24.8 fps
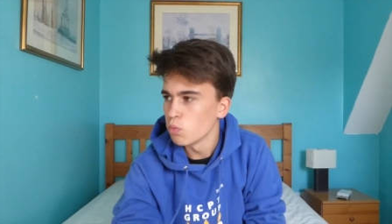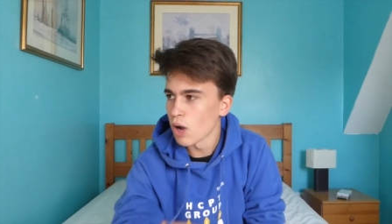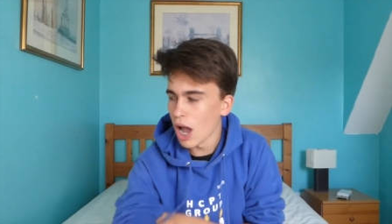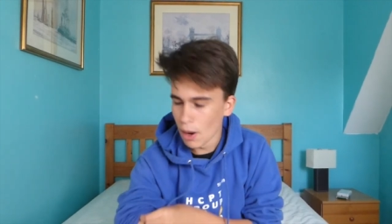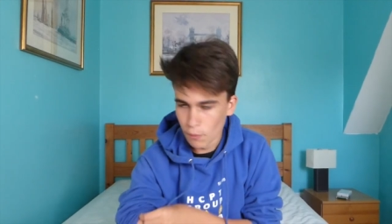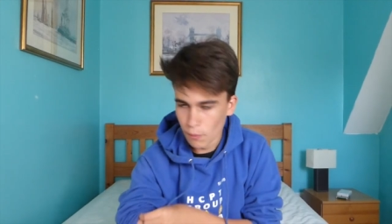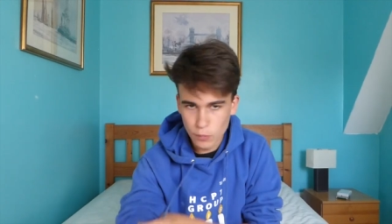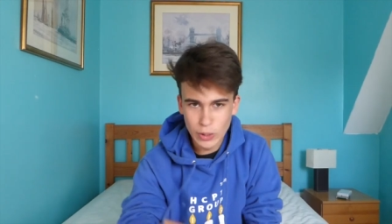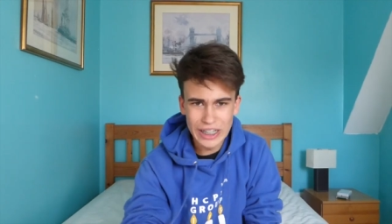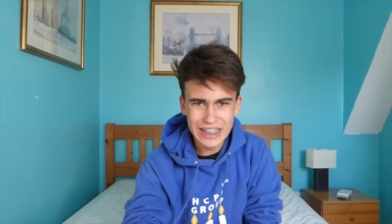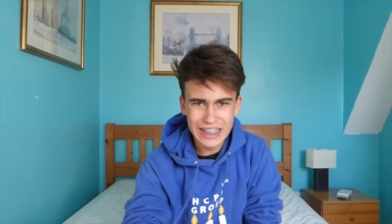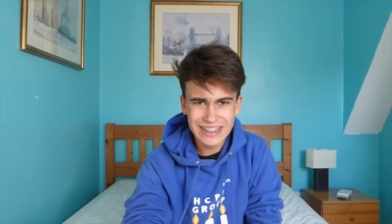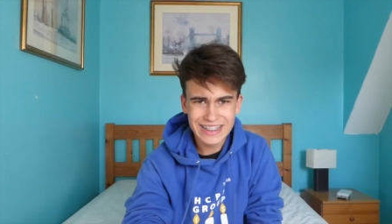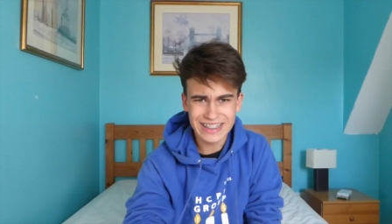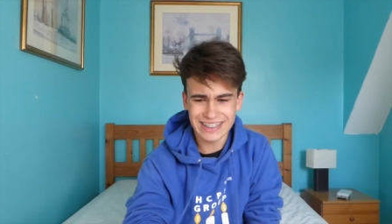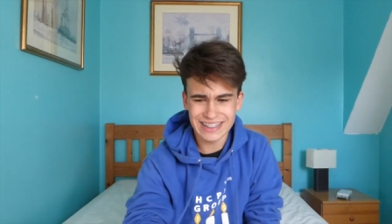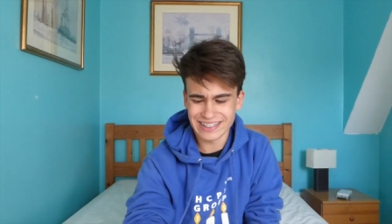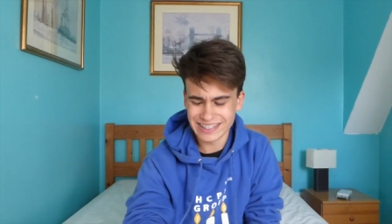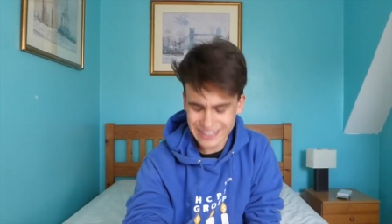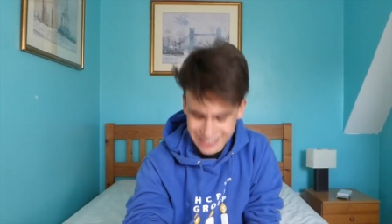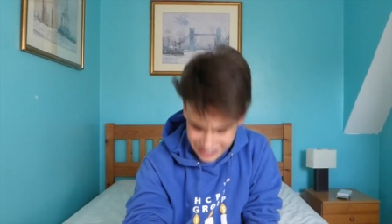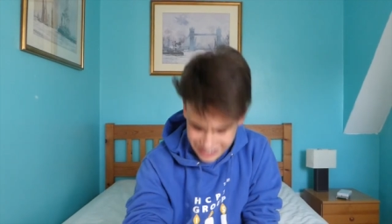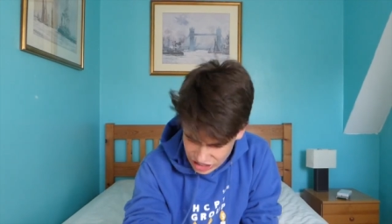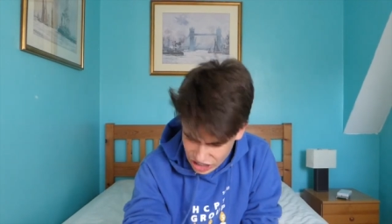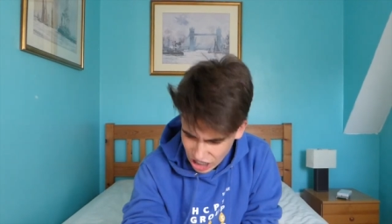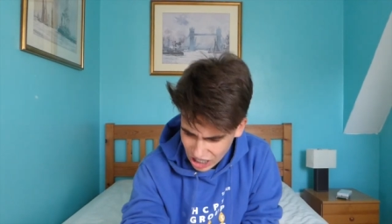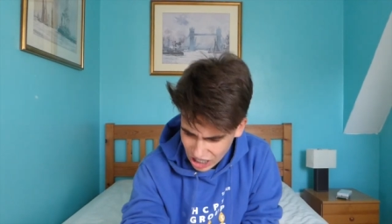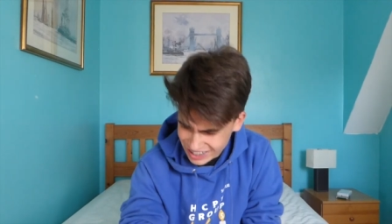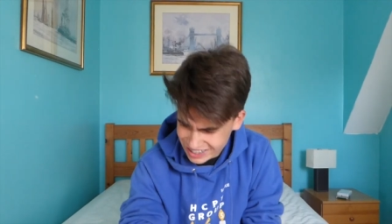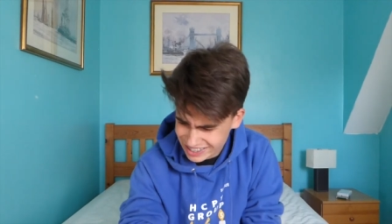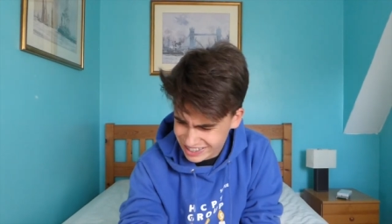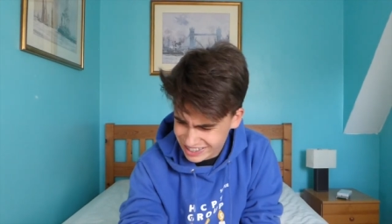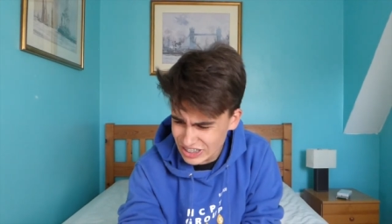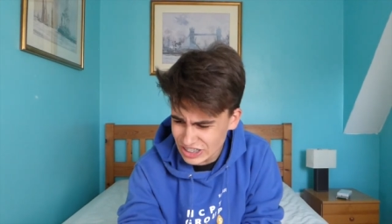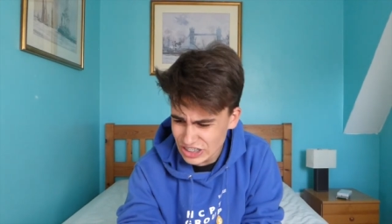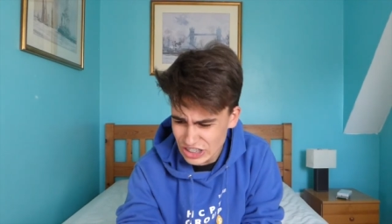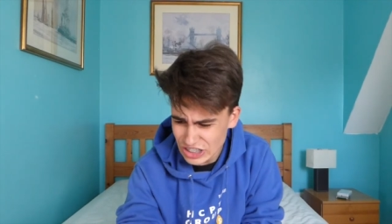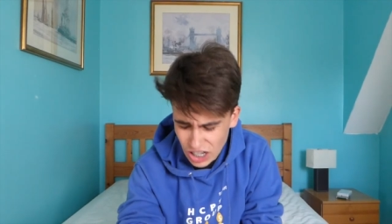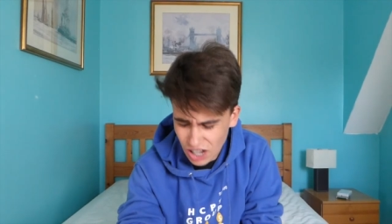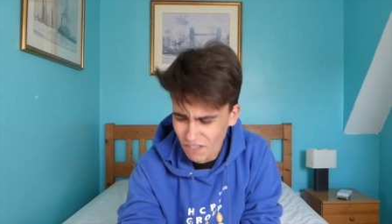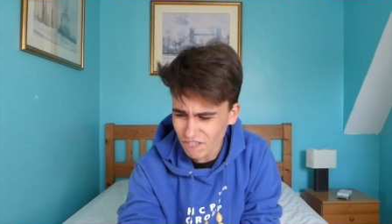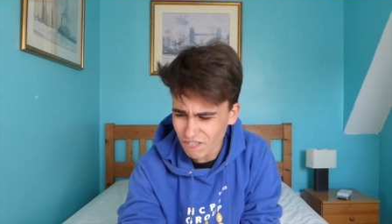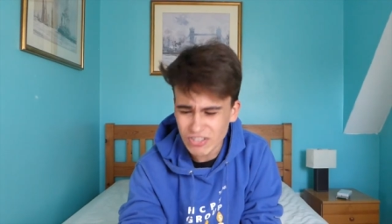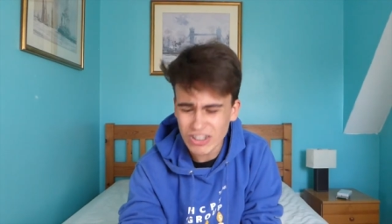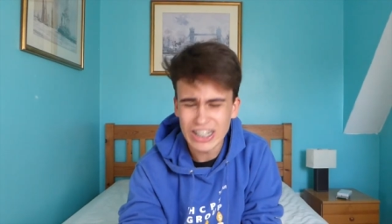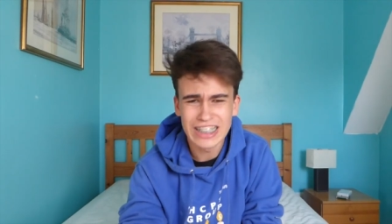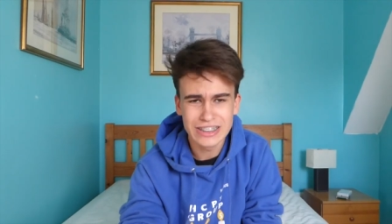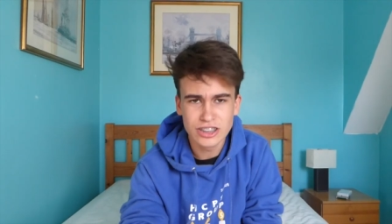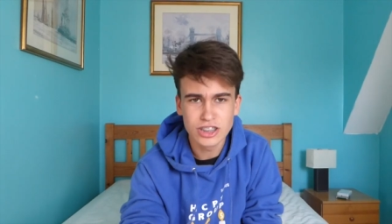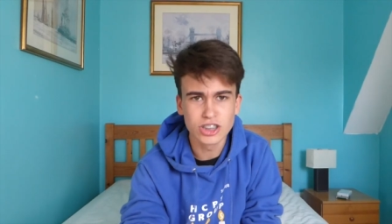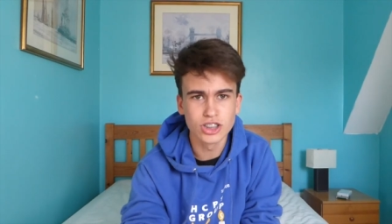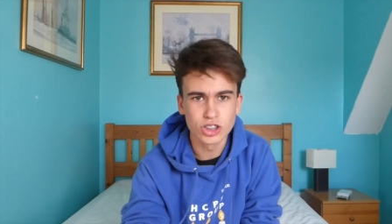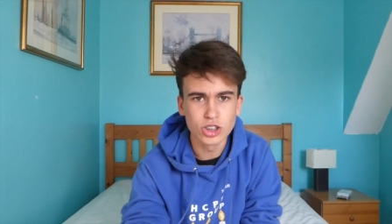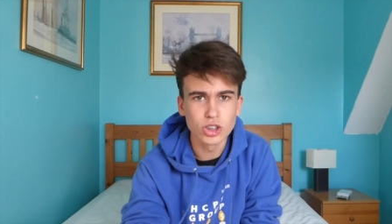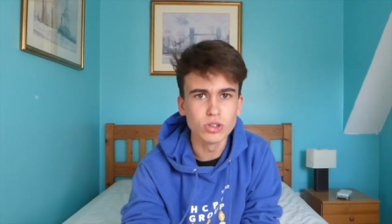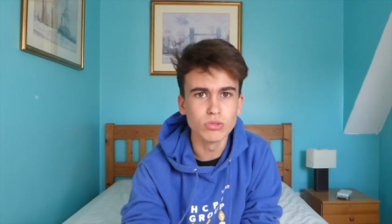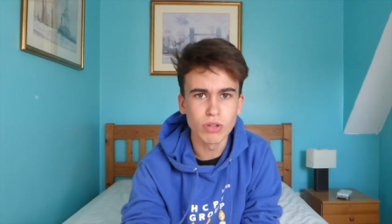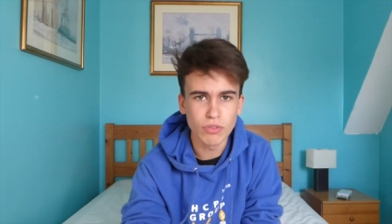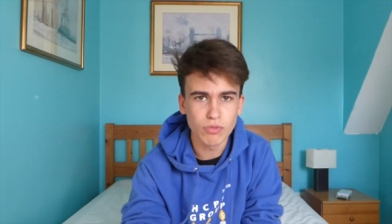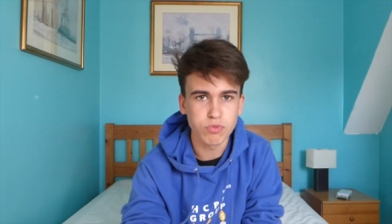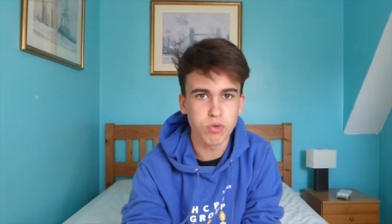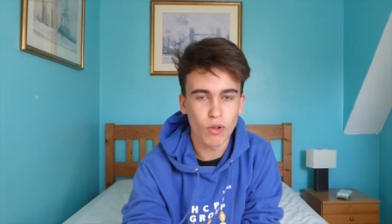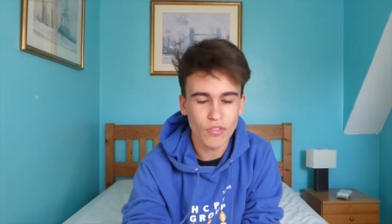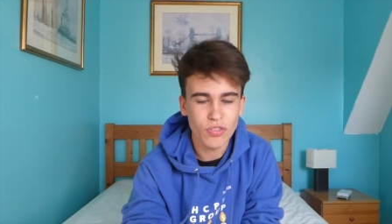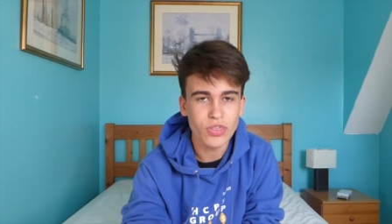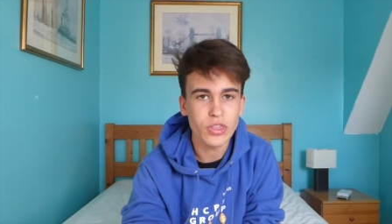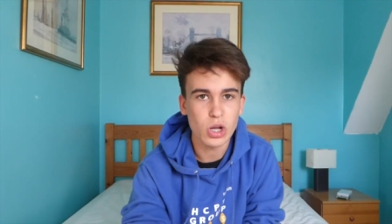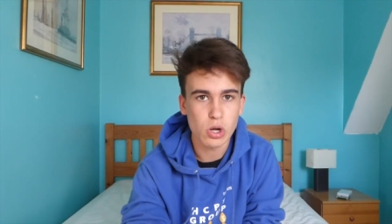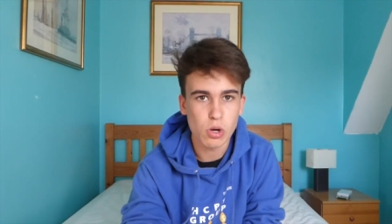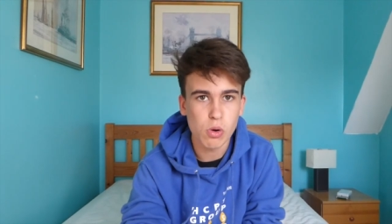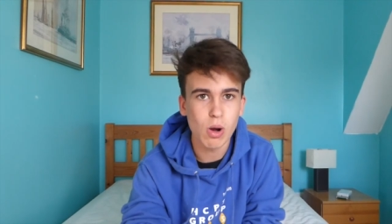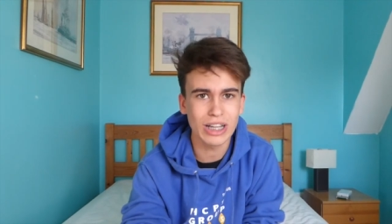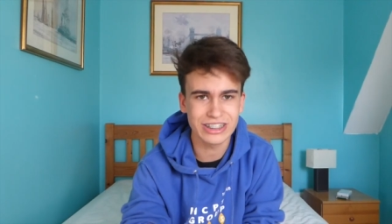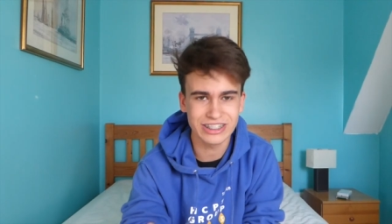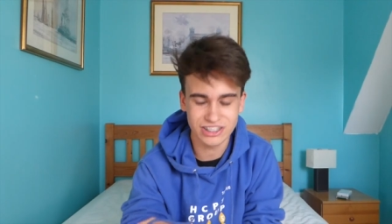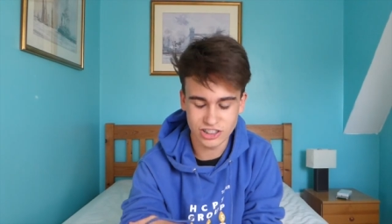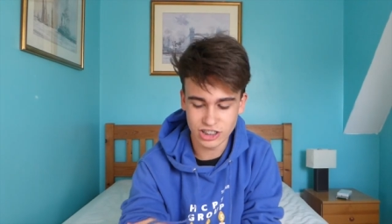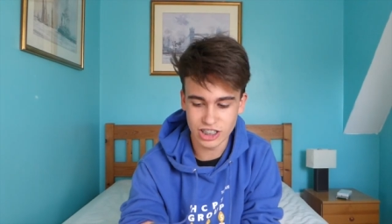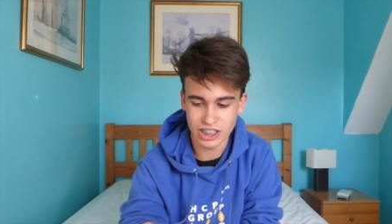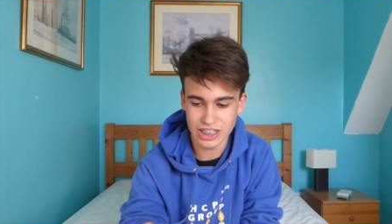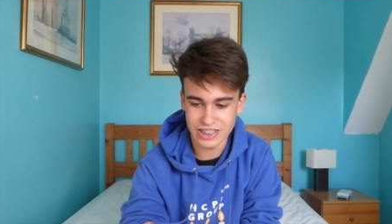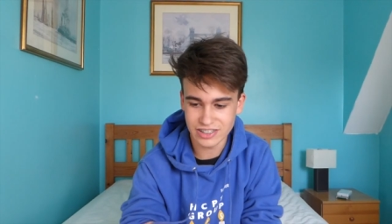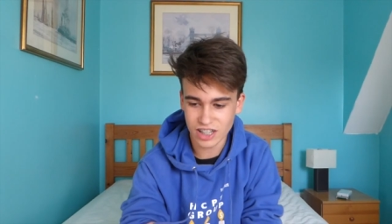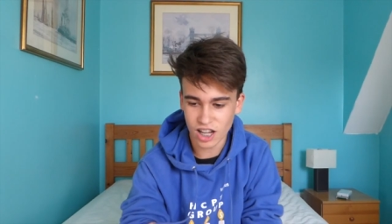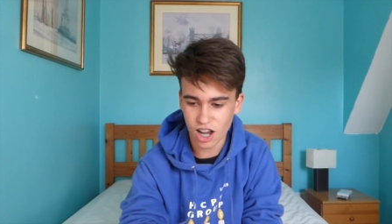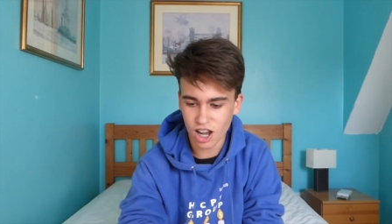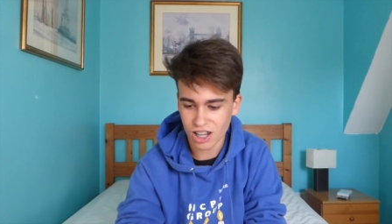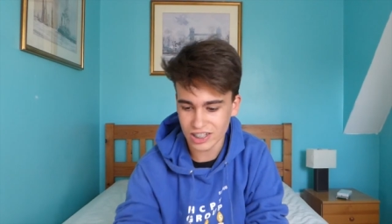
where we discuss nothing to do with what the question is